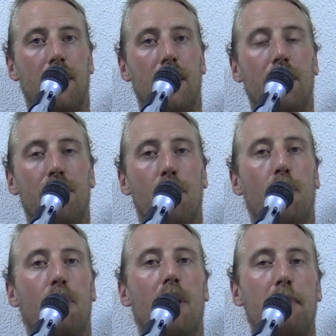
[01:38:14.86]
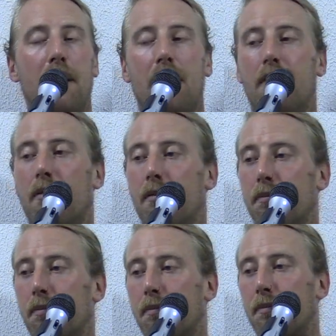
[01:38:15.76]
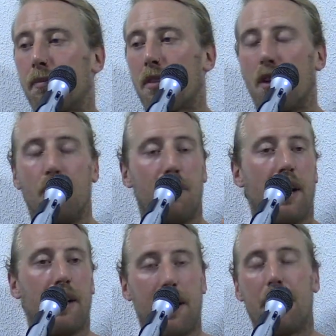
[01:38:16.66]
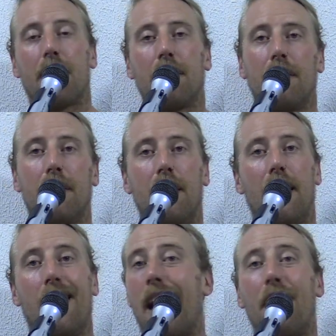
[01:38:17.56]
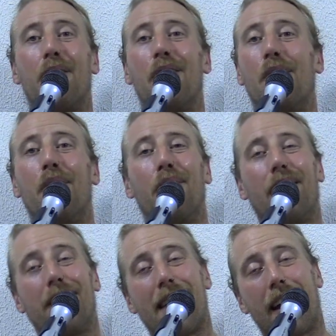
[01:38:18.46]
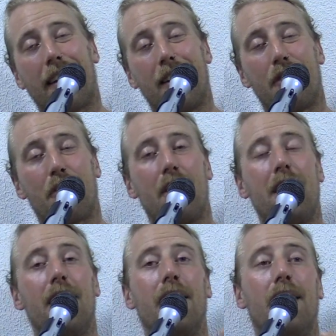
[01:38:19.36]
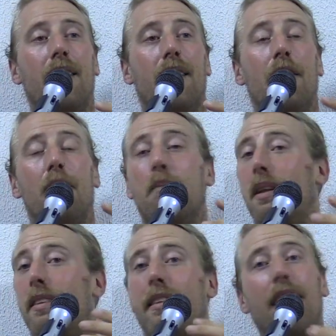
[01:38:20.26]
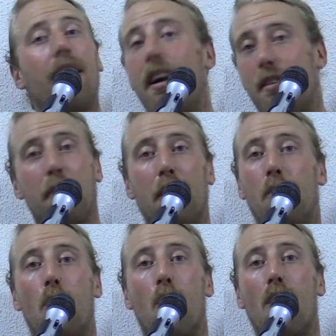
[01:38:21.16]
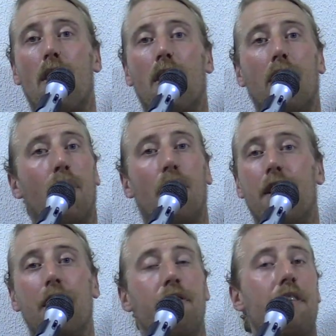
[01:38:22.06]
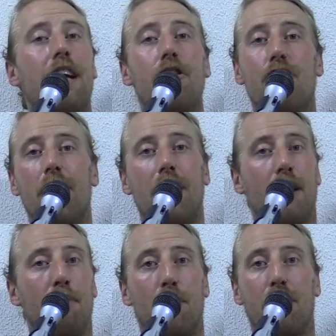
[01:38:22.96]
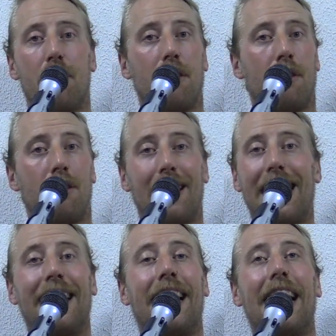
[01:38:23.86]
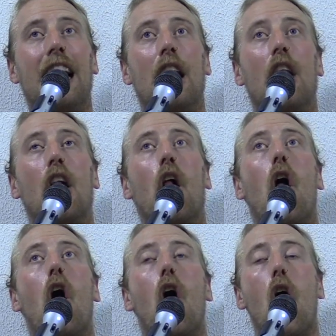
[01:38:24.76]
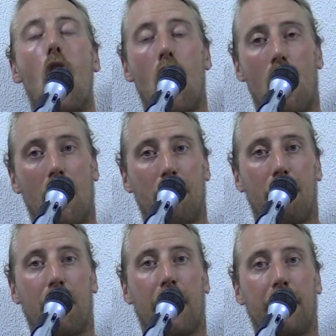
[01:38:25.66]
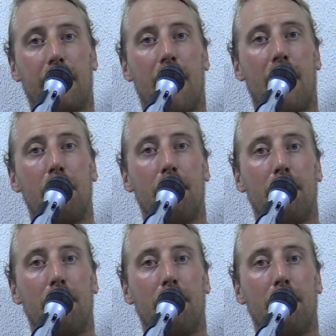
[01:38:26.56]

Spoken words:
And so what do I mean? You take here. I don't know the exact history, but there hasn't been a war or an invasion in Brazil in a long fucking time.